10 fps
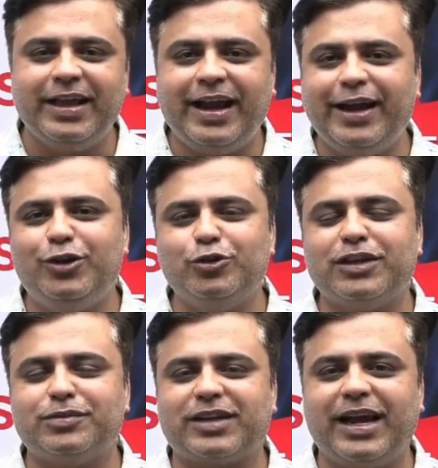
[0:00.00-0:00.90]
and do
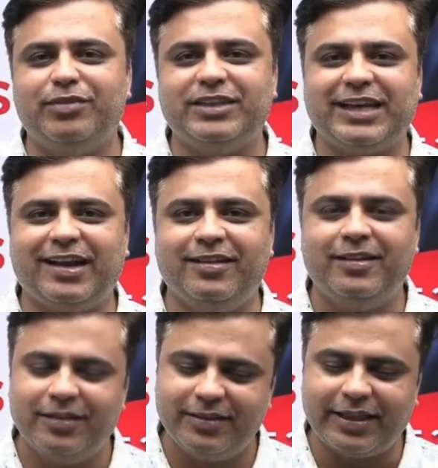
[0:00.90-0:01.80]
subscribe the channel.
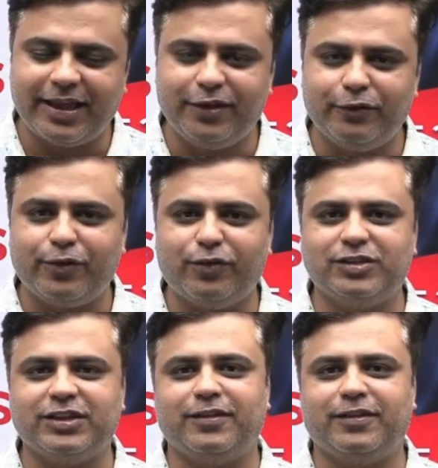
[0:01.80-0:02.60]
Thank you for watching.